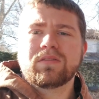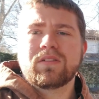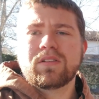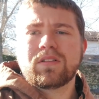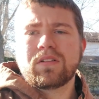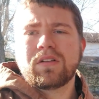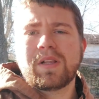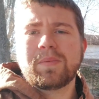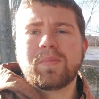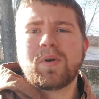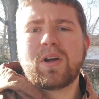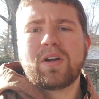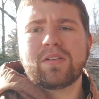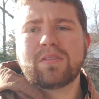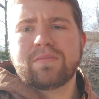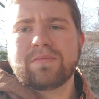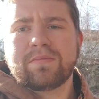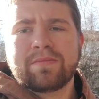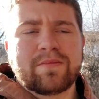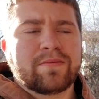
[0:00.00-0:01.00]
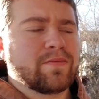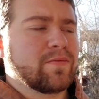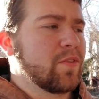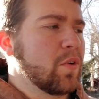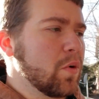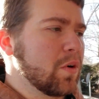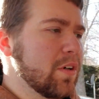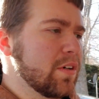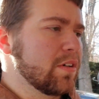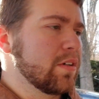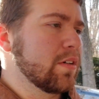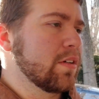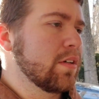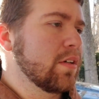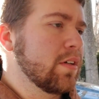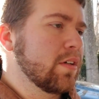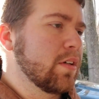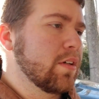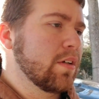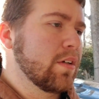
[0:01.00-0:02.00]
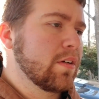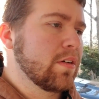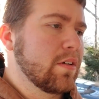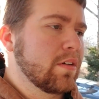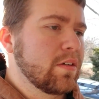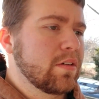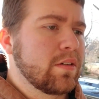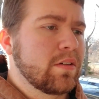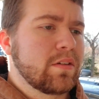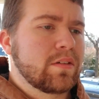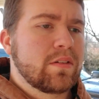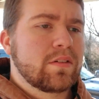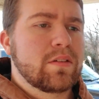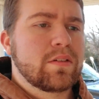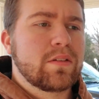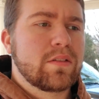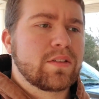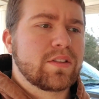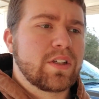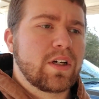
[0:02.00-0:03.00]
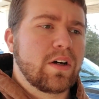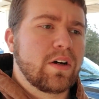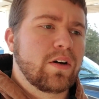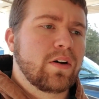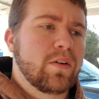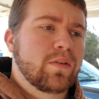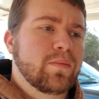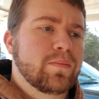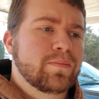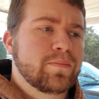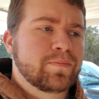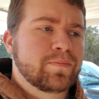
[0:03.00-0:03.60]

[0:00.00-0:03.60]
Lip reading: clip art for it. So